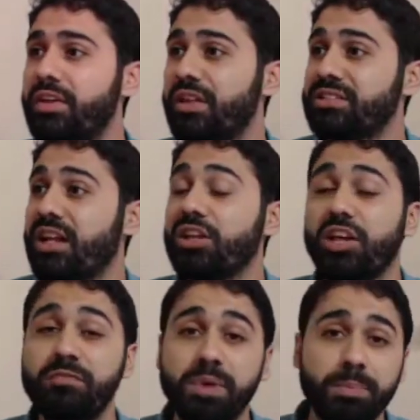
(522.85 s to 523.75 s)
There's a lot
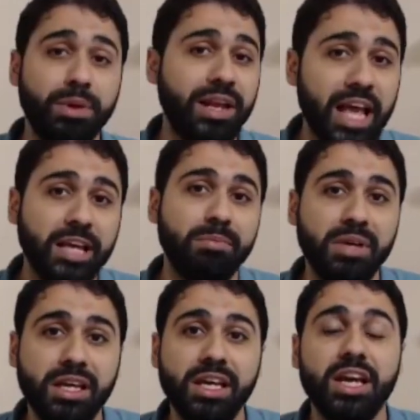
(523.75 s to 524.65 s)
of people like
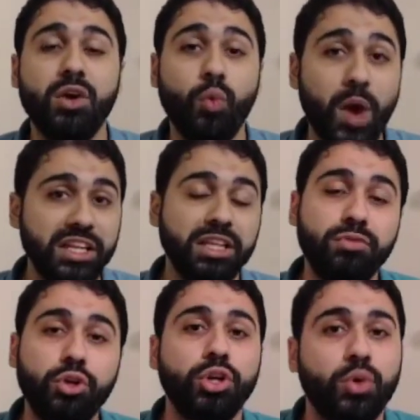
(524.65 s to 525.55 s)
me waiting
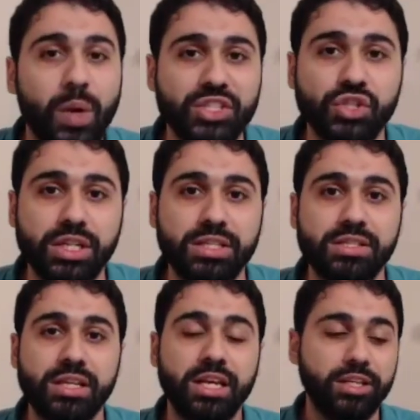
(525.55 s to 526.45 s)
for your
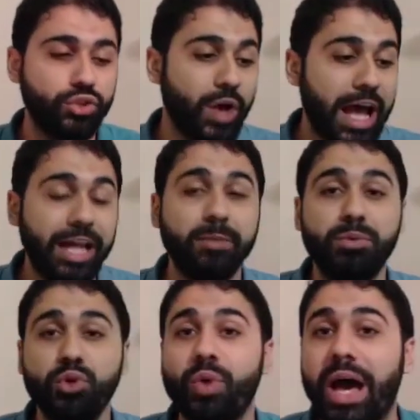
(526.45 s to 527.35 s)
questions to help
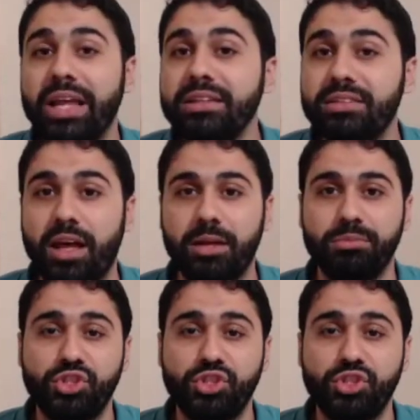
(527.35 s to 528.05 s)
you anytime.